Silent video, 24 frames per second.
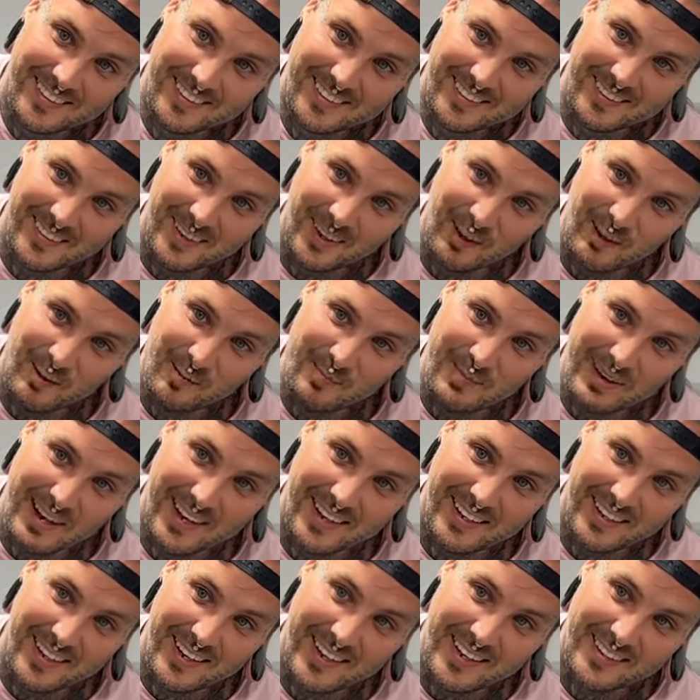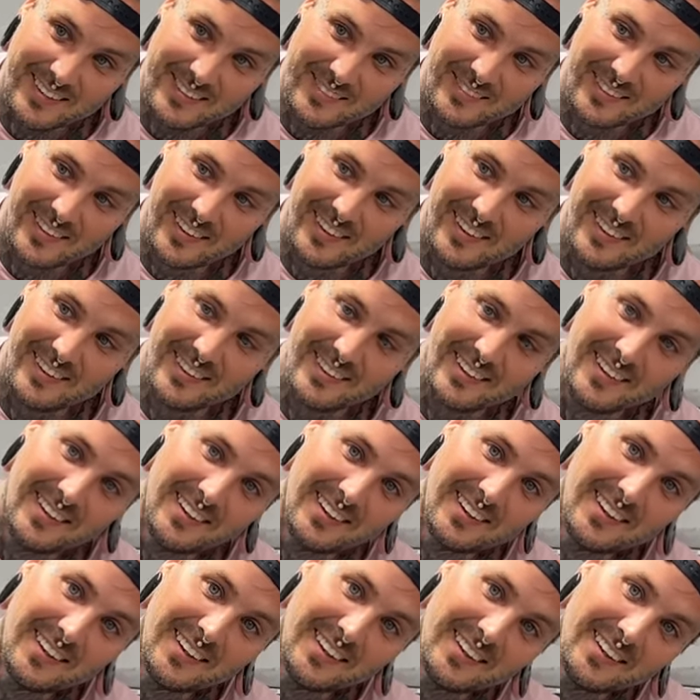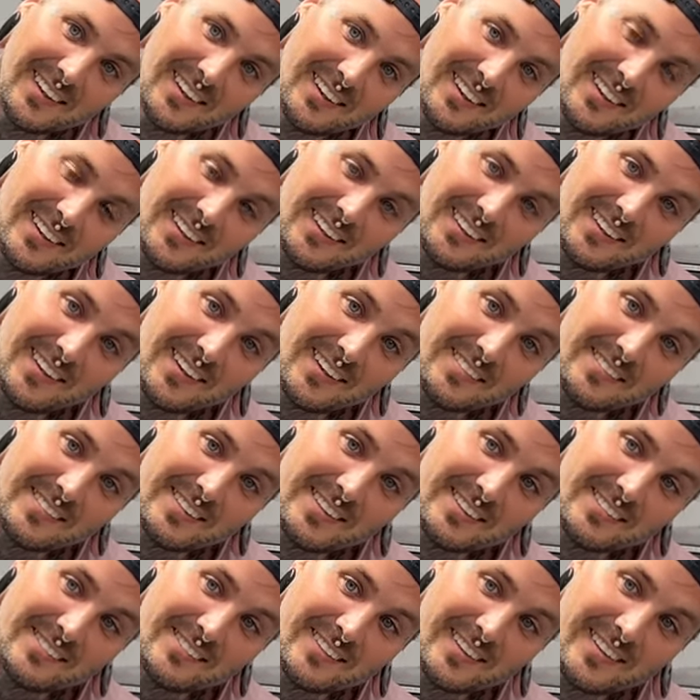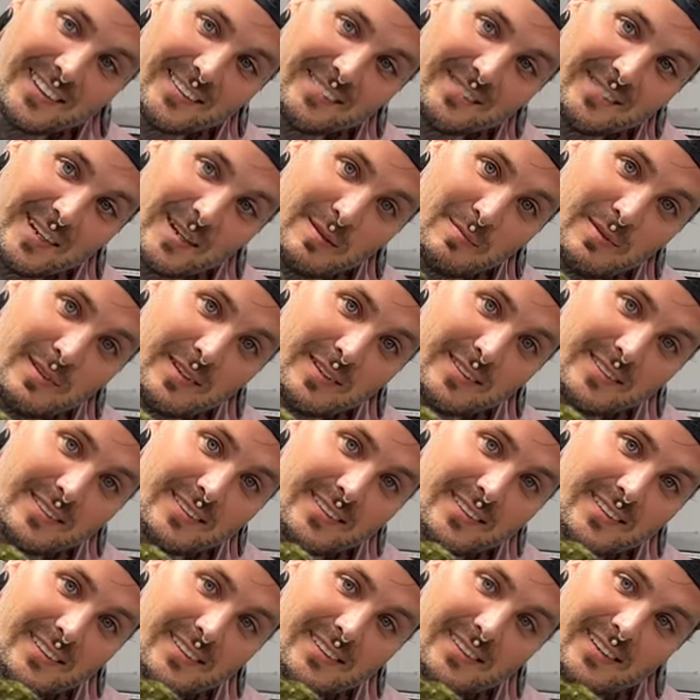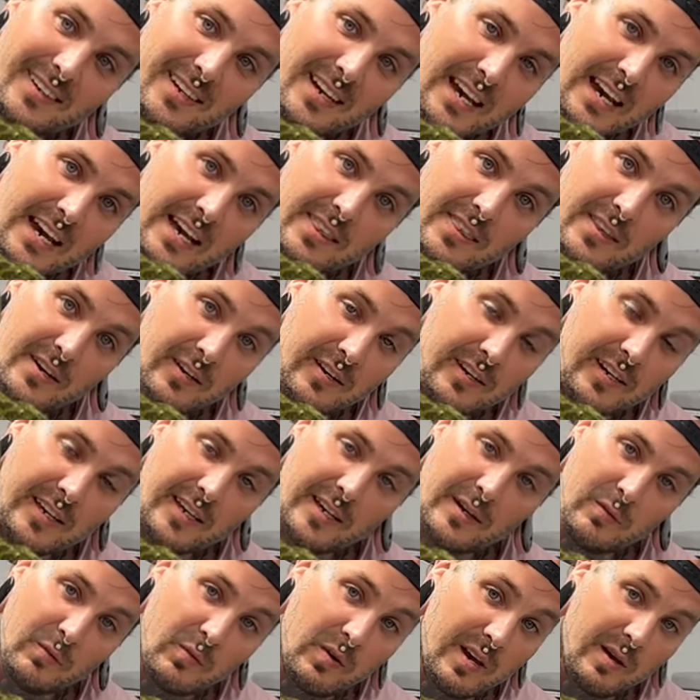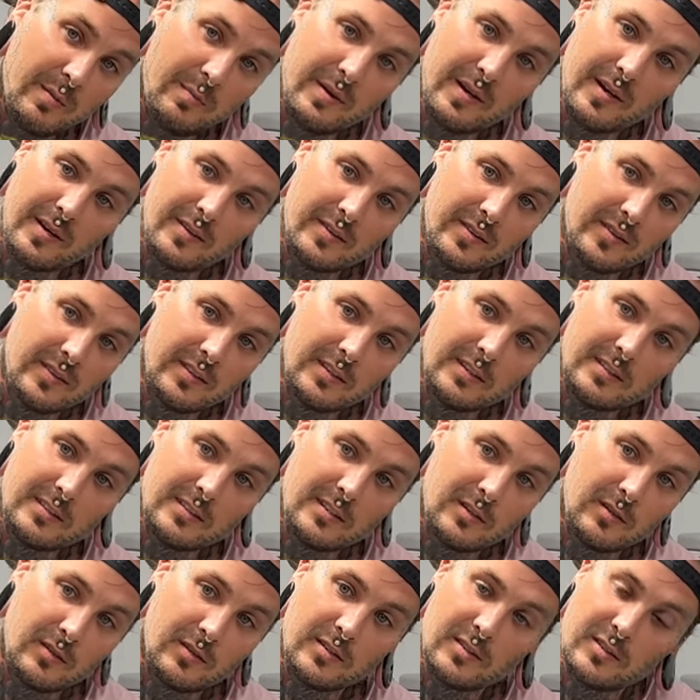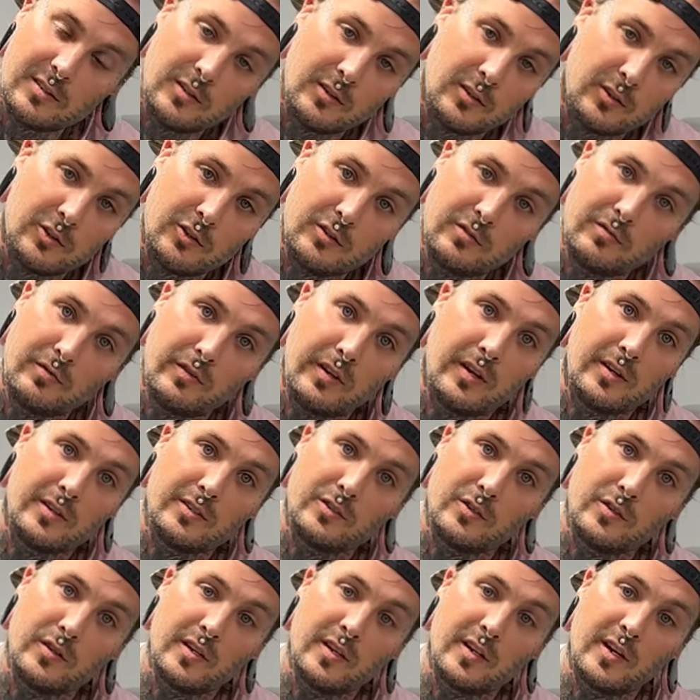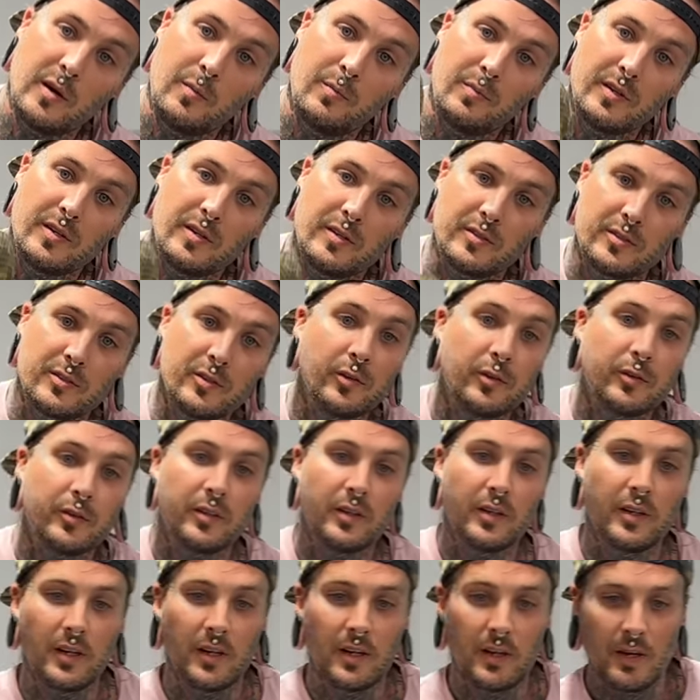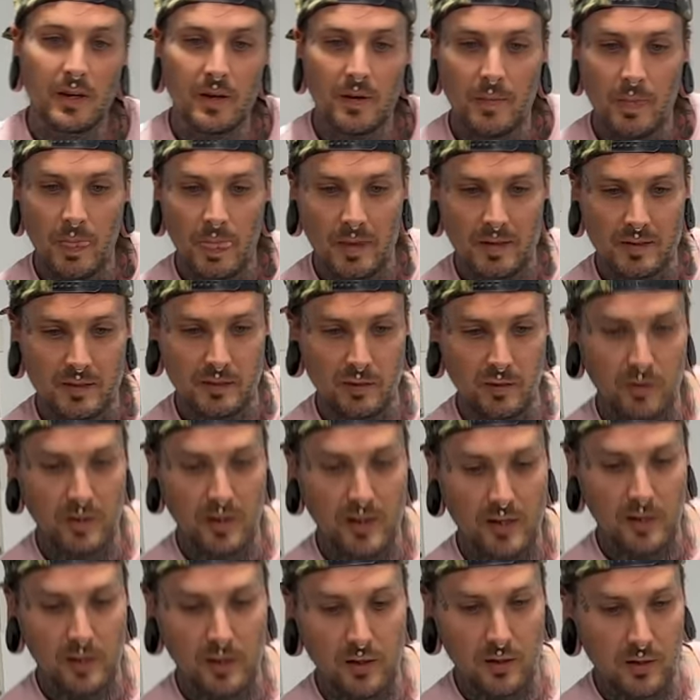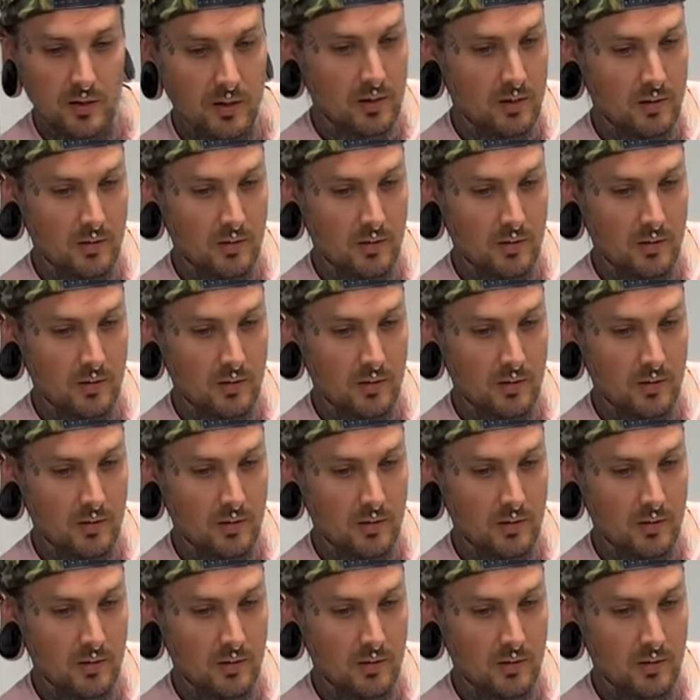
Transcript: so badass, bro. I love these freaking Vipers. And they're gonna get way bigger than this too. It's still a juvenile, was only a couple years old. Still got a good